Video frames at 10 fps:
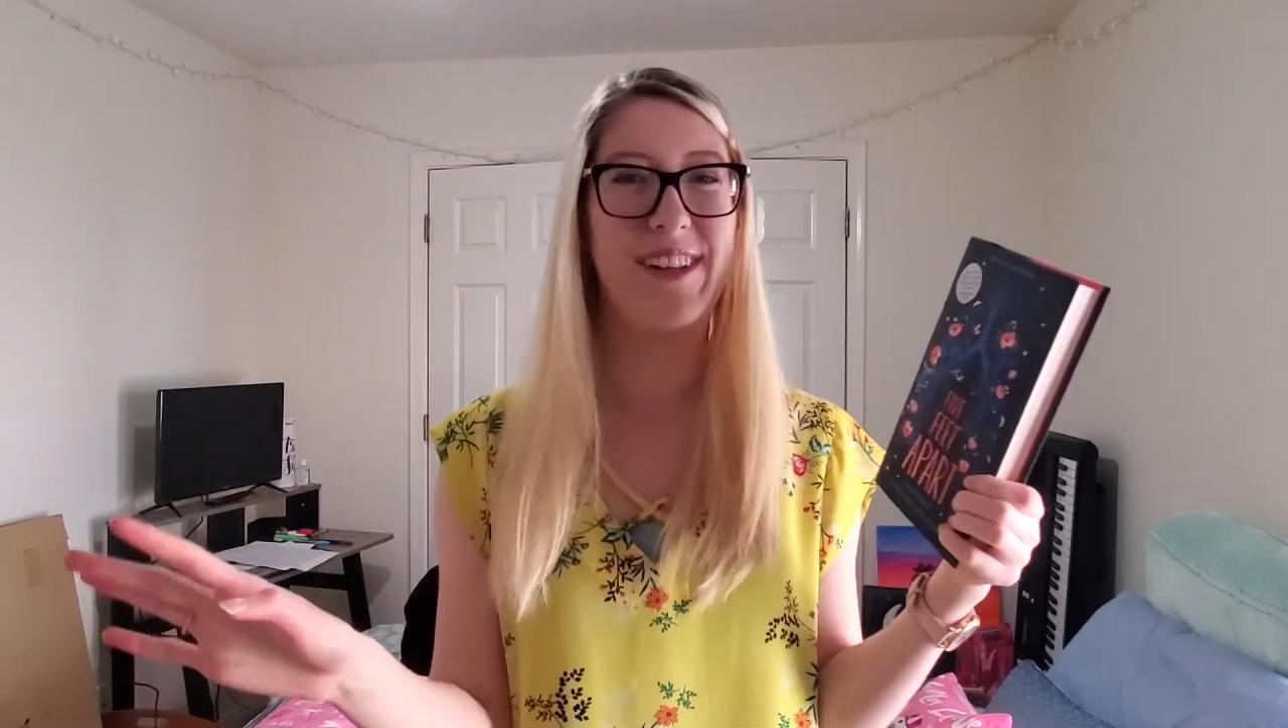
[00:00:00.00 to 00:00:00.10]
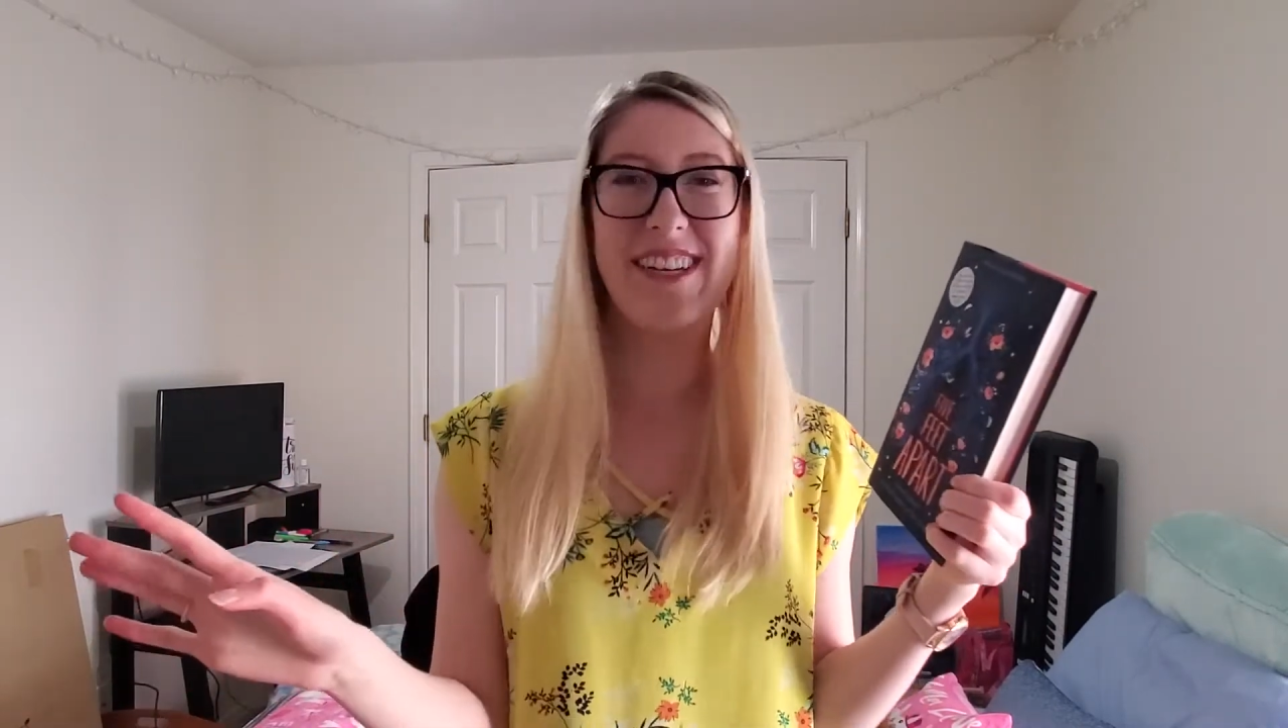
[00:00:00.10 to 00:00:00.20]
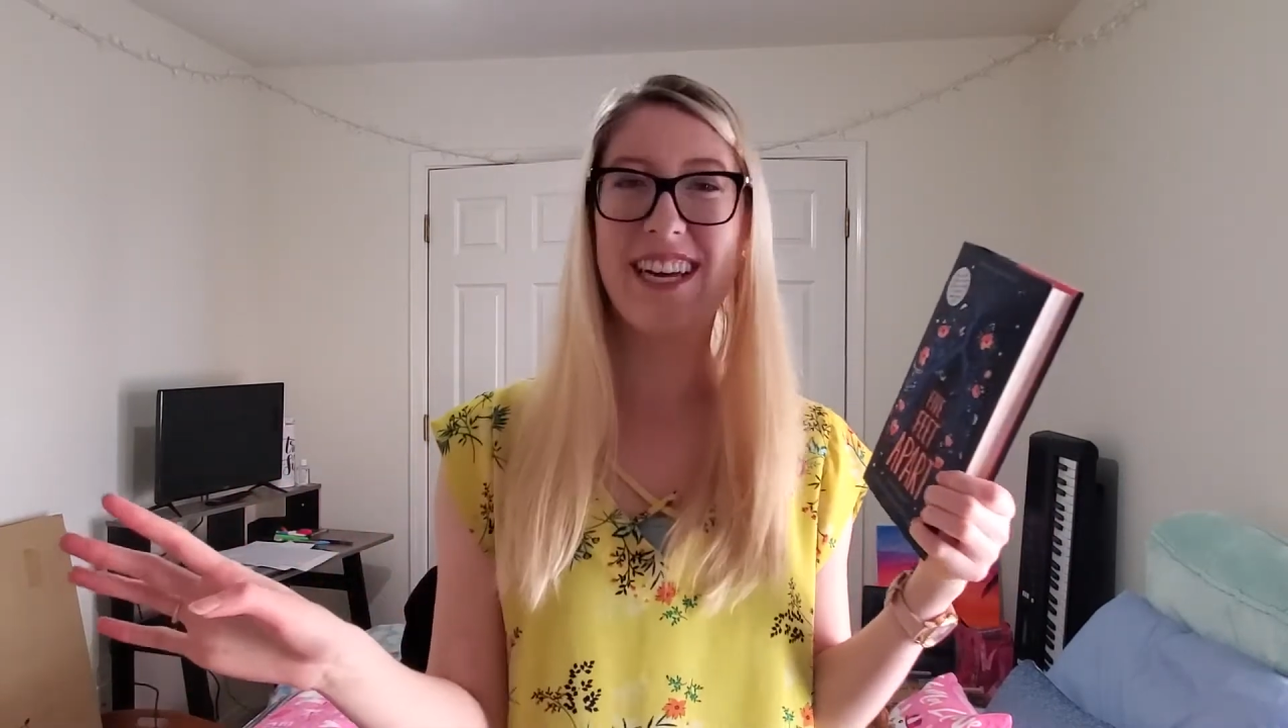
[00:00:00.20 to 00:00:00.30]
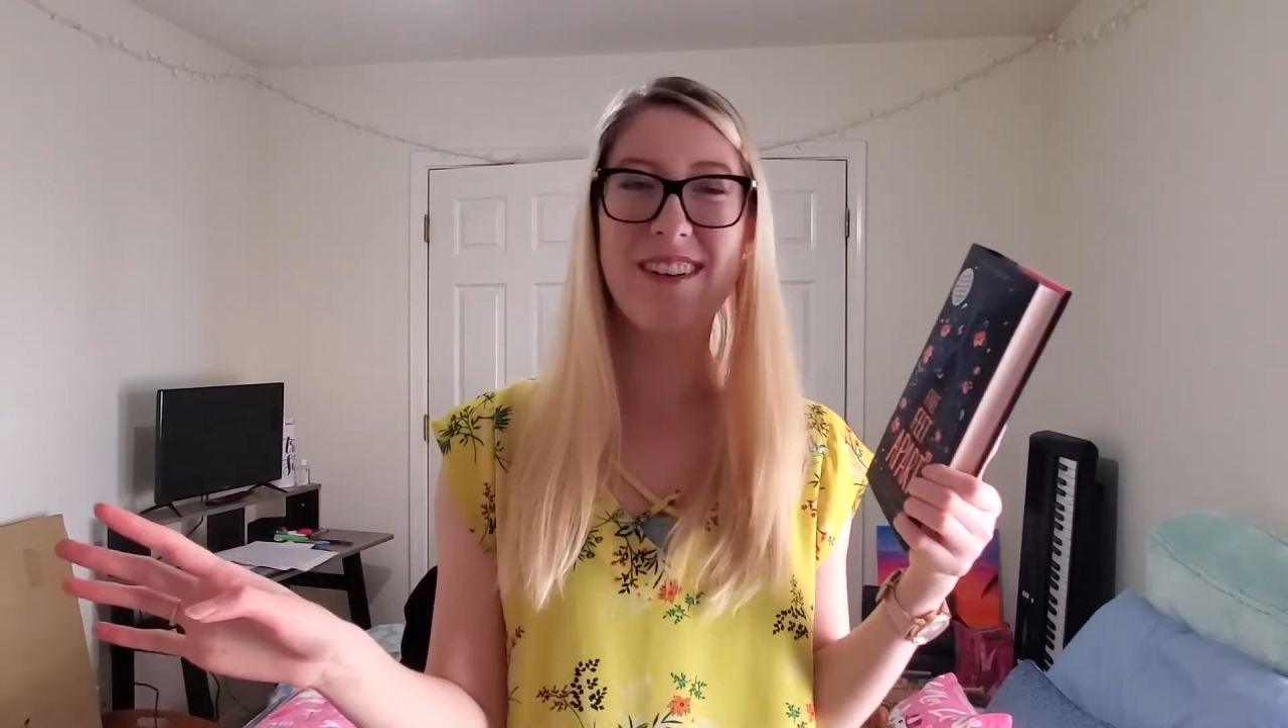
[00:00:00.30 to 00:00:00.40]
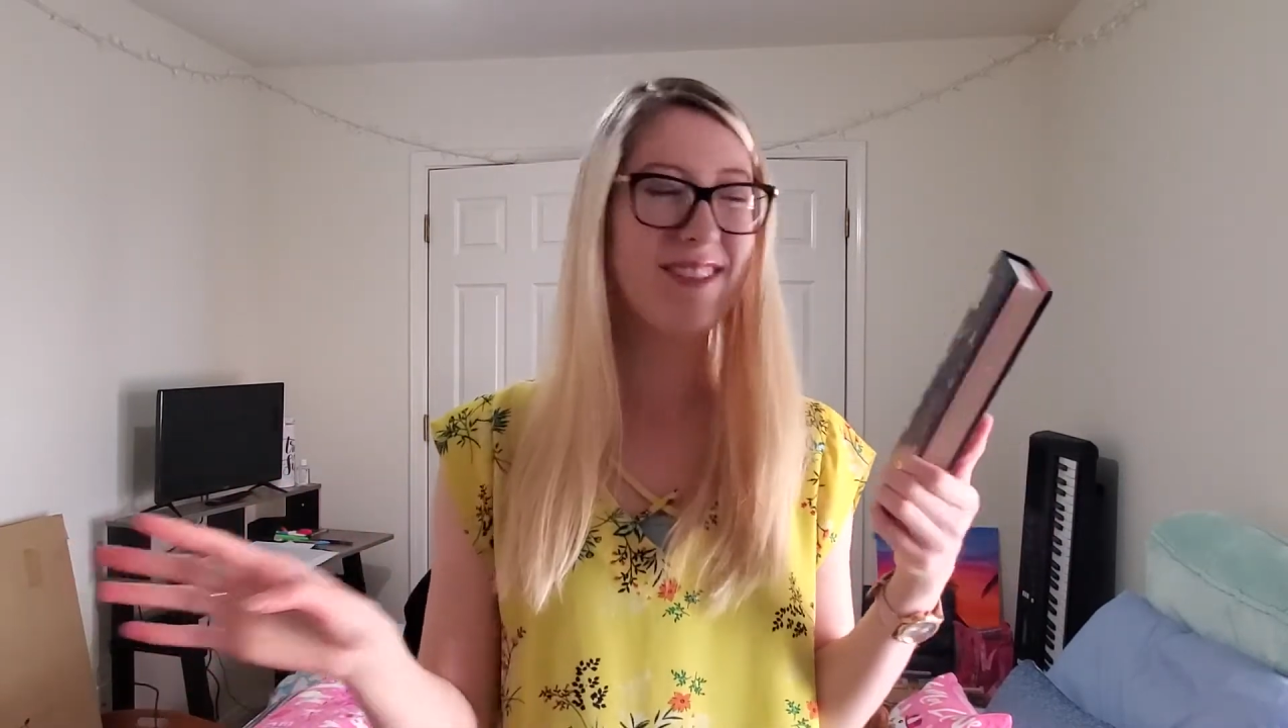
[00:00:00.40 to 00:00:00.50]
at
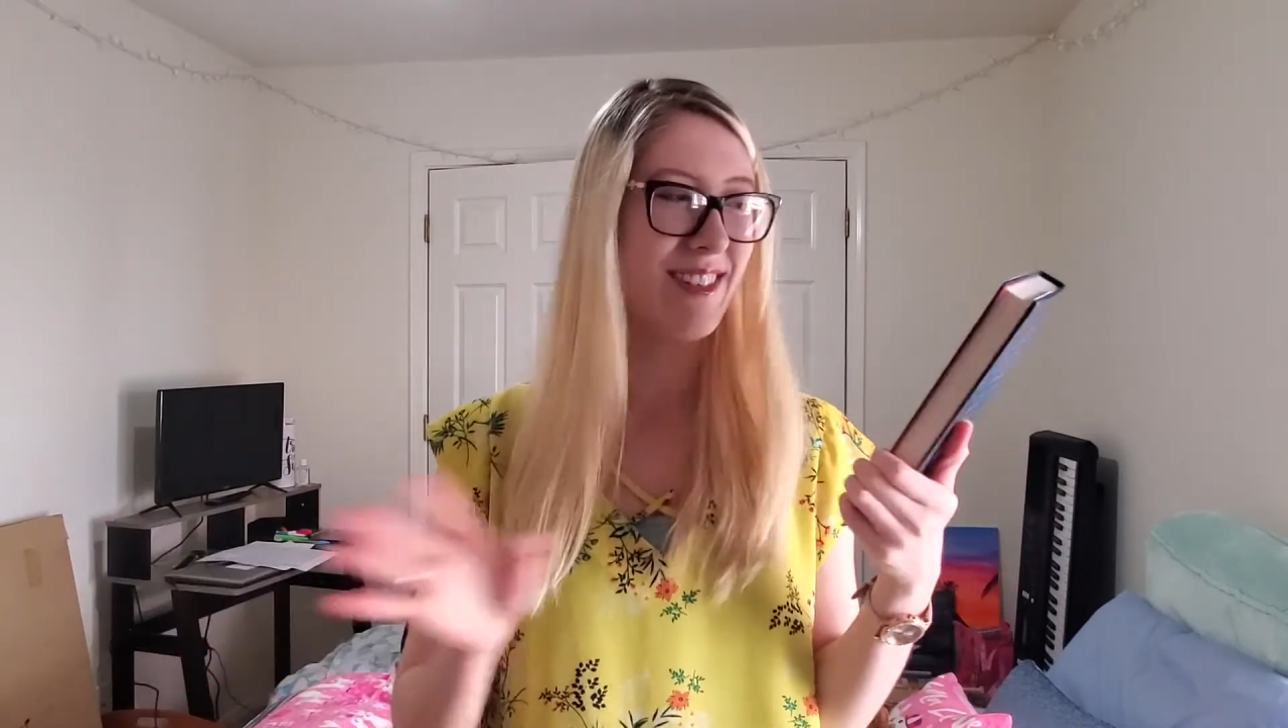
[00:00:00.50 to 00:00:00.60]
names,